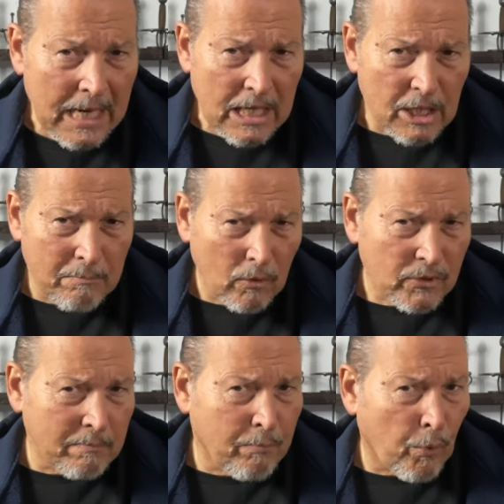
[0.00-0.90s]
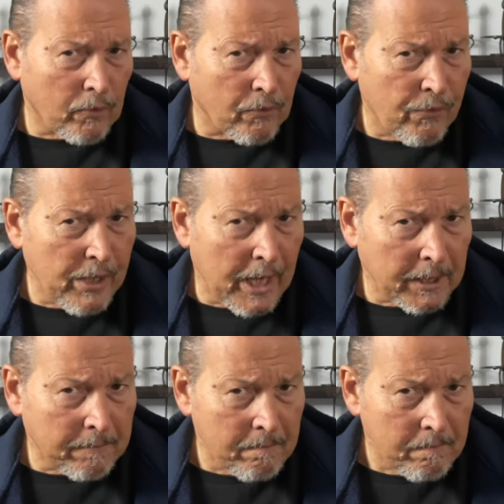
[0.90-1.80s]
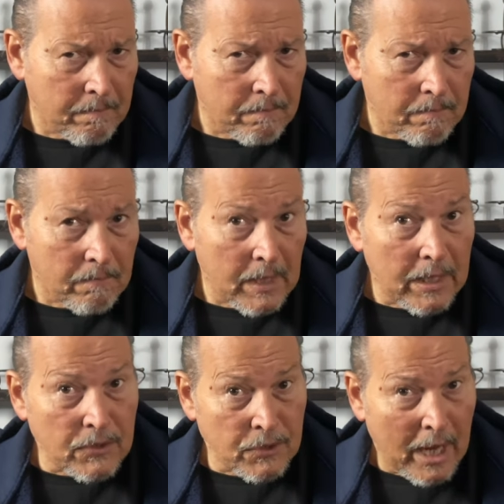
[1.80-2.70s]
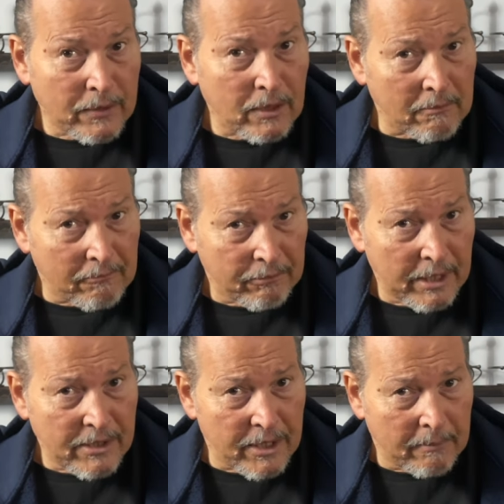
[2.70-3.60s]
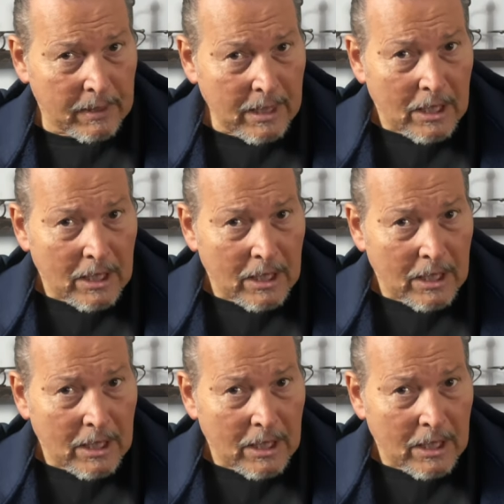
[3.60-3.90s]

The most important thing is not to conflate them,